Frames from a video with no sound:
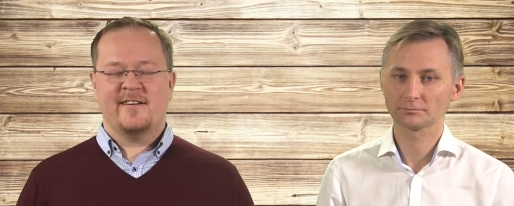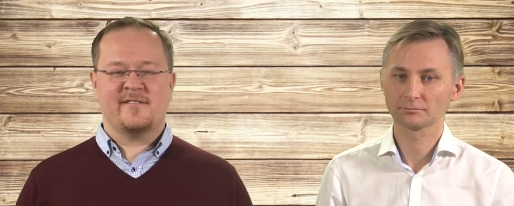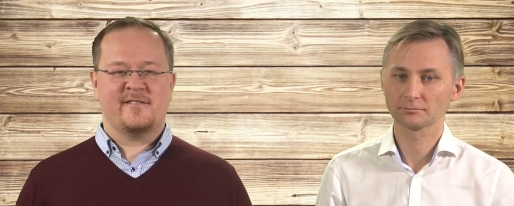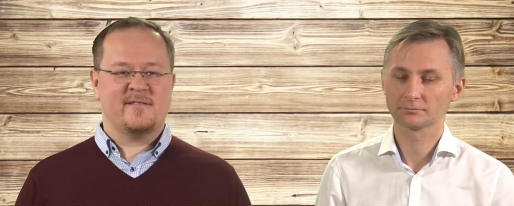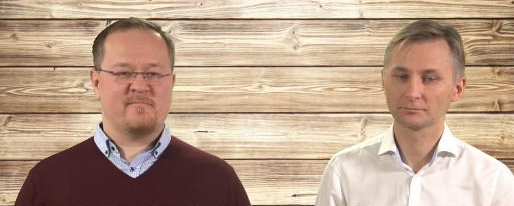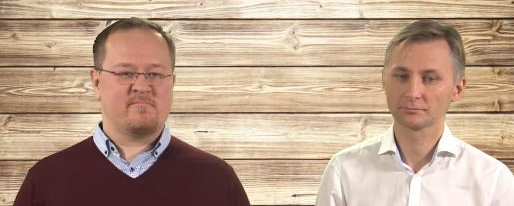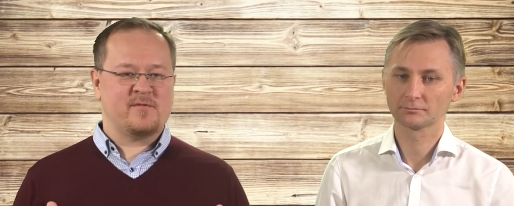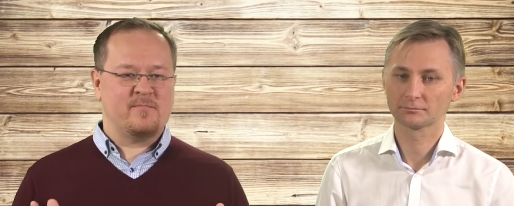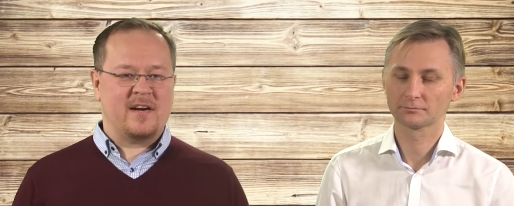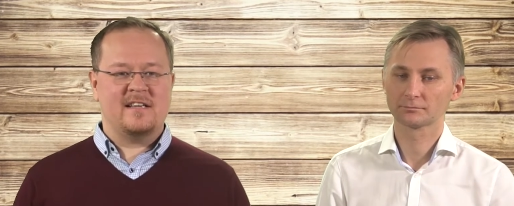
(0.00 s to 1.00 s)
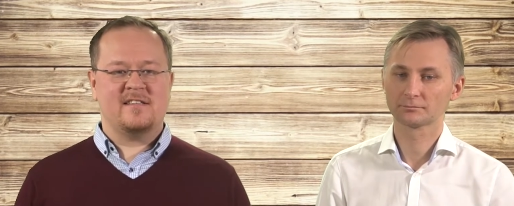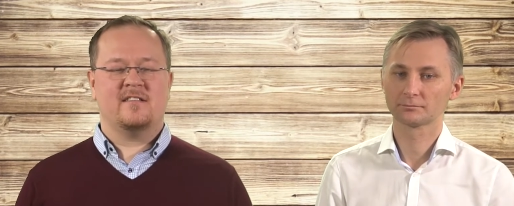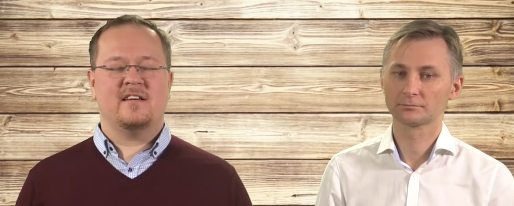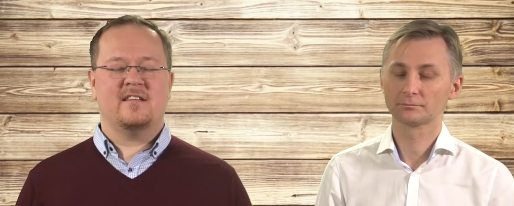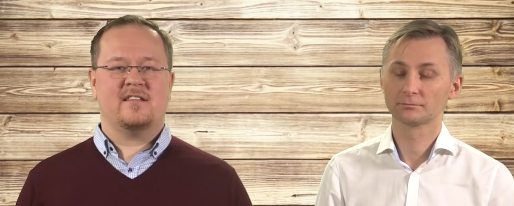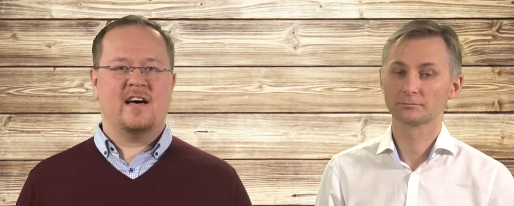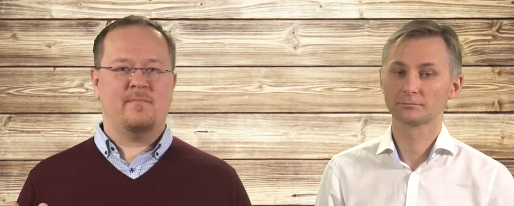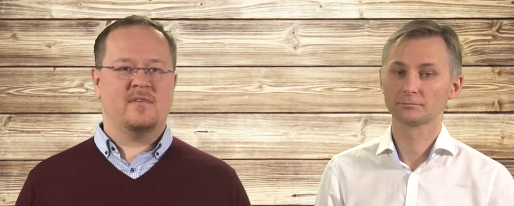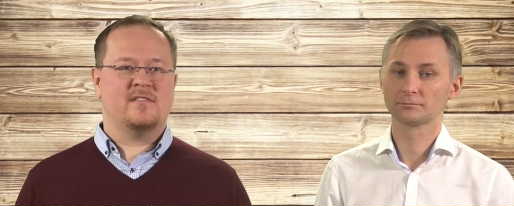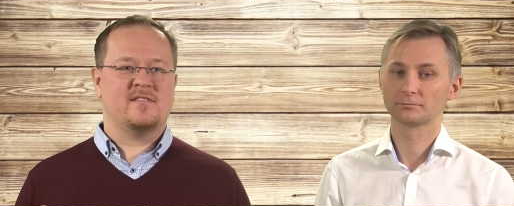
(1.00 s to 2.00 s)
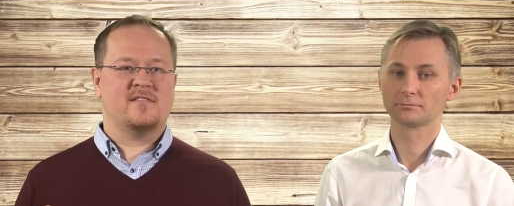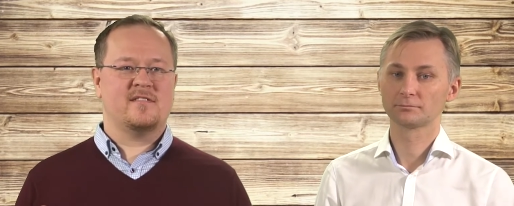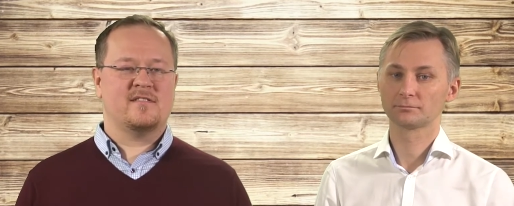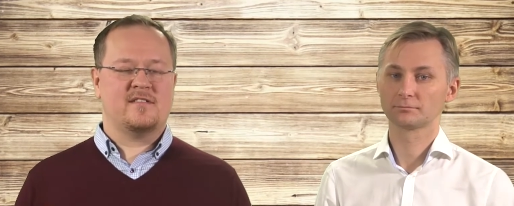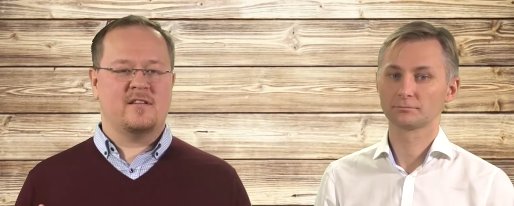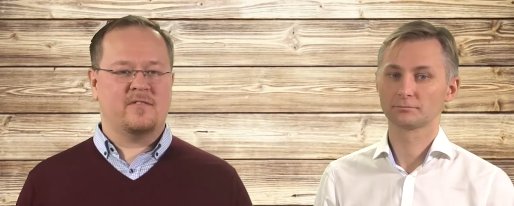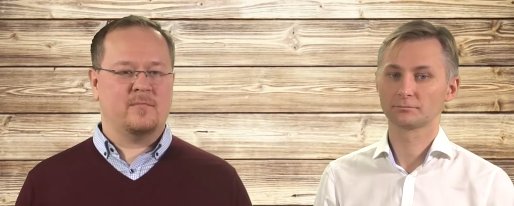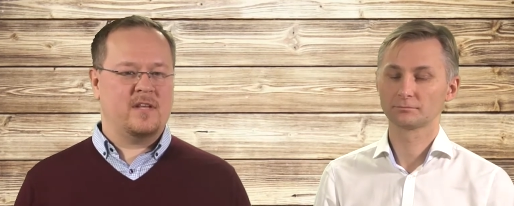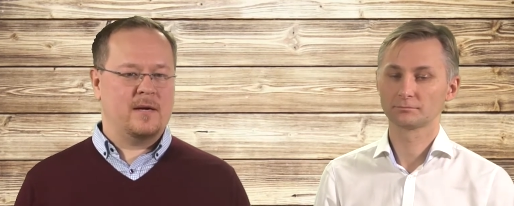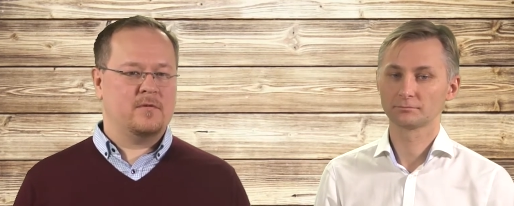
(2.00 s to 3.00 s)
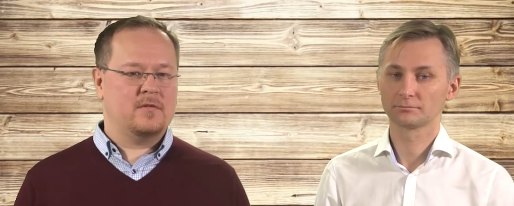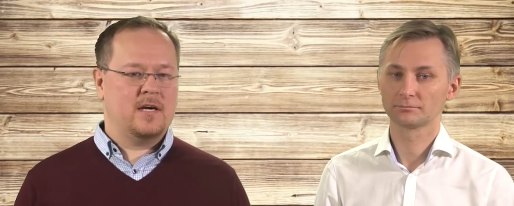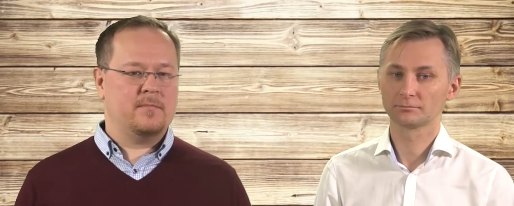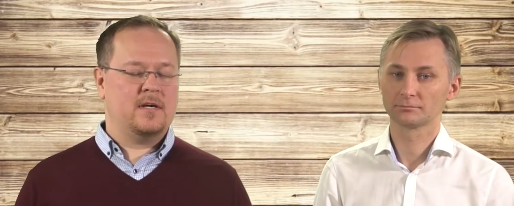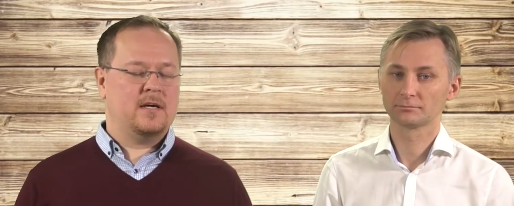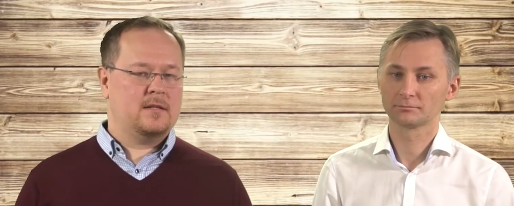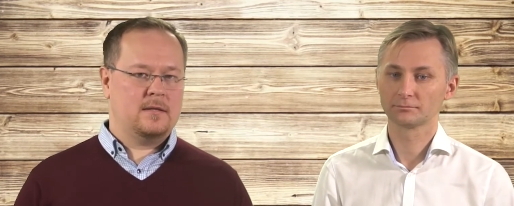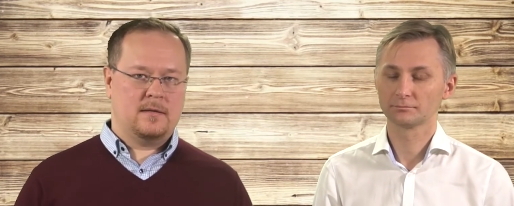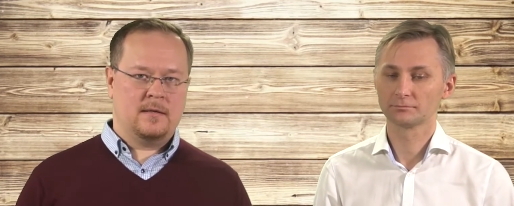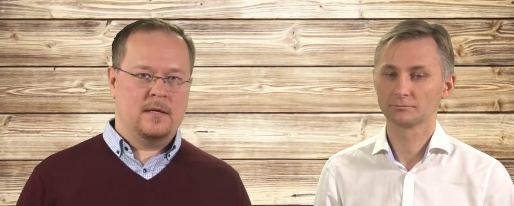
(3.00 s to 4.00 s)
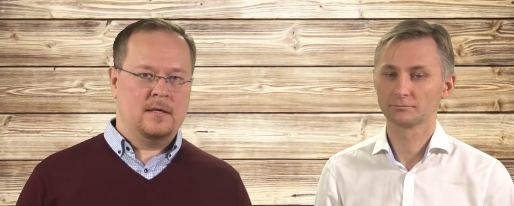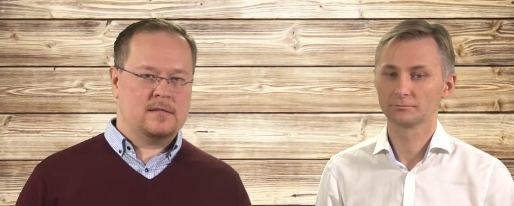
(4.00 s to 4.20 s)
Speaker 1: it's uh, surprising that it happens uh, still from time to time that uh,